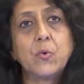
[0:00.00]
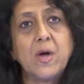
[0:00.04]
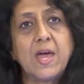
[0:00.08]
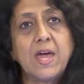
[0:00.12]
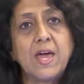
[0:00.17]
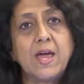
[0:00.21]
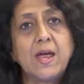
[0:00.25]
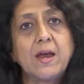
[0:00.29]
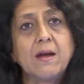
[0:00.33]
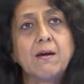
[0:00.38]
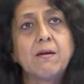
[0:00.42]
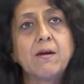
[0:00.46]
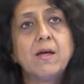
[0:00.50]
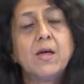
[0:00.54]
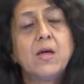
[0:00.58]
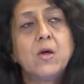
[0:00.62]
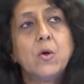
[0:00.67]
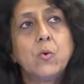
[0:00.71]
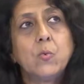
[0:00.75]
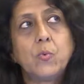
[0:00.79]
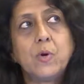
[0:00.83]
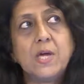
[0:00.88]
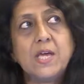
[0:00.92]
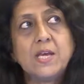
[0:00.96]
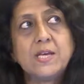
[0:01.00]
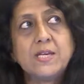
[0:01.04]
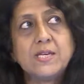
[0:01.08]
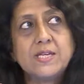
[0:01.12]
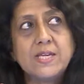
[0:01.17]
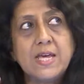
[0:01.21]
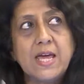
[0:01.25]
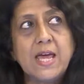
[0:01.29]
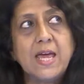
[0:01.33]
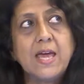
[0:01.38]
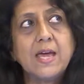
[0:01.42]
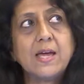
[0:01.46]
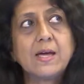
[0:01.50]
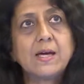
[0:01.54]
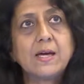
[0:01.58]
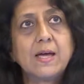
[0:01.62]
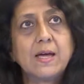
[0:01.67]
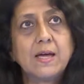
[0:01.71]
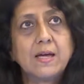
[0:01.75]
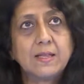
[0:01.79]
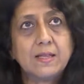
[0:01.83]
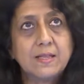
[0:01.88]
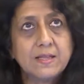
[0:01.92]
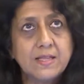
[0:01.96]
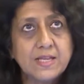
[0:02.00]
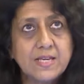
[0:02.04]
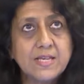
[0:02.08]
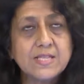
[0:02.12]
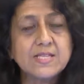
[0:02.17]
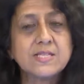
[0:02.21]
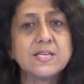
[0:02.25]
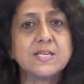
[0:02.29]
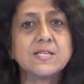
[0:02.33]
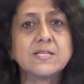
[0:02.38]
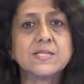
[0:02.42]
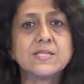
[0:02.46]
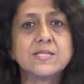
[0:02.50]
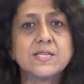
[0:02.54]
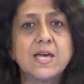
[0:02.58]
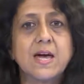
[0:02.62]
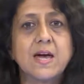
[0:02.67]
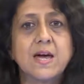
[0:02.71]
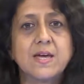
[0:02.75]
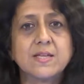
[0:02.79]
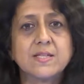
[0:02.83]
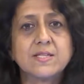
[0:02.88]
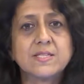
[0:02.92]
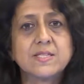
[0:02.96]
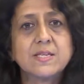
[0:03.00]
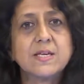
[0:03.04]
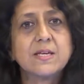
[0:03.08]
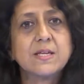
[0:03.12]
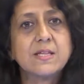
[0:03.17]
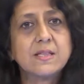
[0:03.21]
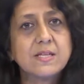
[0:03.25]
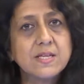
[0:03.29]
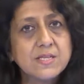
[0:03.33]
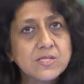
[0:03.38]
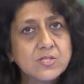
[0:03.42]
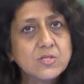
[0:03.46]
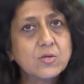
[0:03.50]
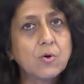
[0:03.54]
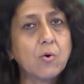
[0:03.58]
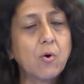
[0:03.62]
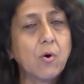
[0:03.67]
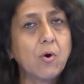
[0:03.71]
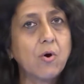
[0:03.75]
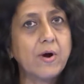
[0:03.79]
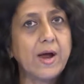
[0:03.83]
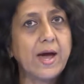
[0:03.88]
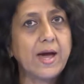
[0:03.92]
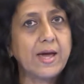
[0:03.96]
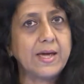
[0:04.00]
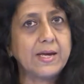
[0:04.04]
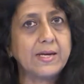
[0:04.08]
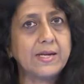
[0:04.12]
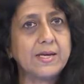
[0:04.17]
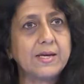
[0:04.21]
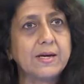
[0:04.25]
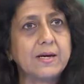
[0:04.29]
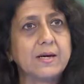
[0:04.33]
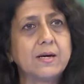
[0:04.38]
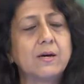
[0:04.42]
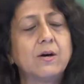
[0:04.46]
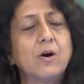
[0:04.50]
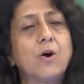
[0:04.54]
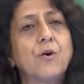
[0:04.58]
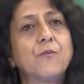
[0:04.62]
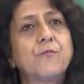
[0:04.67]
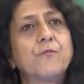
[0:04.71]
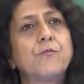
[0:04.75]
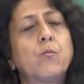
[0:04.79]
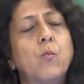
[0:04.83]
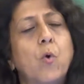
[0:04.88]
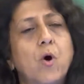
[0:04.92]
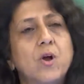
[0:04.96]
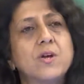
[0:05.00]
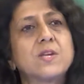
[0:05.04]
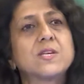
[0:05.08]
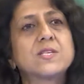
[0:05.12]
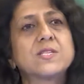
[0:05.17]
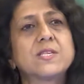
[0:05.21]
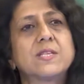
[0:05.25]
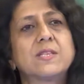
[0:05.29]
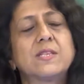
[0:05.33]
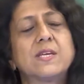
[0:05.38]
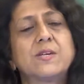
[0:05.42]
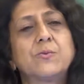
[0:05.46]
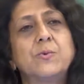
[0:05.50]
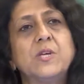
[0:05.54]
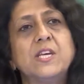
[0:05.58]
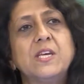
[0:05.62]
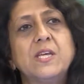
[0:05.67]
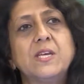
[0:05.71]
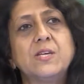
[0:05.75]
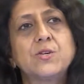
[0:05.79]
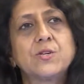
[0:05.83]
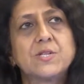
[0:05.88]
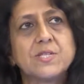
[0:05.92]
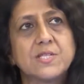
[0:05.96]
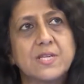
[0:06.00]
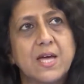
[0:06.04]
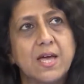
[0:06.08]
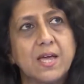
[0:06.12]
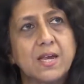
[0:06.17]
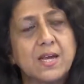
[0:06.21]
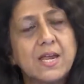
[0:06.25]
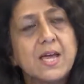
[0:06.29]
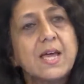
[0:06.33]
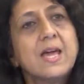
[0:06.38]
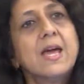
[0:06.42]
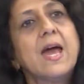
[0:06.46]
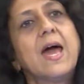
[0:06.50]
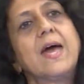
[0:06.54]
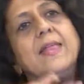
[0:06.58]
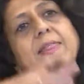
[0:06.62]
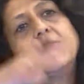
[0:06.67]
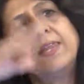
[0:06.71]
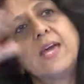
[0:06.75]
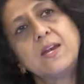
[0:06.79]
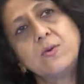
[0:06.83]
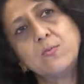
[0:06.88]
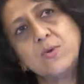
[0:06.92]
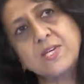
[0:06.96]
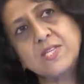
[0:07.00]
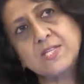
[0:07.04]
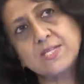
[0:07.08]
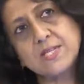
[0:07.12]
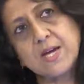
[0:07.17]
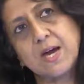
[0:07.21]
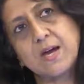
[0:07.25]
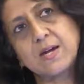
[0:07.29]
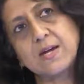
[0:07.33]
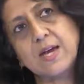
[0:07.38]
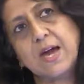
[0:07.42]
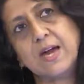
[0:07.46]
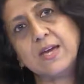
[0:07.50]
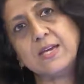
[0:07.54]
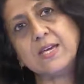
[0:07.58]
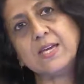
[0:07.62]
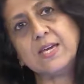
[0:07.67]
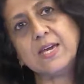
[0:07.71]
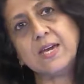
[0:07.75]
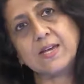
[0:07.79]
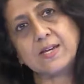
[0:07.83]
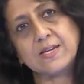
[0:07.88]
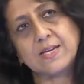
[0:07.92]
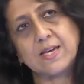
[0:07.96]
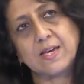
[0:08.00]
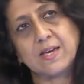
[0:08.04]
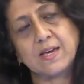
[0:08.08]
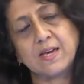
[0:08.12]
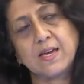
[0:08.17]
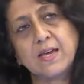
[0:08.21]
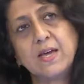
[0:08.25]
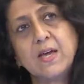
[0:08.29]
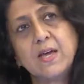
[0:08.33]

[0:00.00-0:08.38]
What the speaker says: where we take these insights, this core idea of what is it that we need to design, and then we start ideating.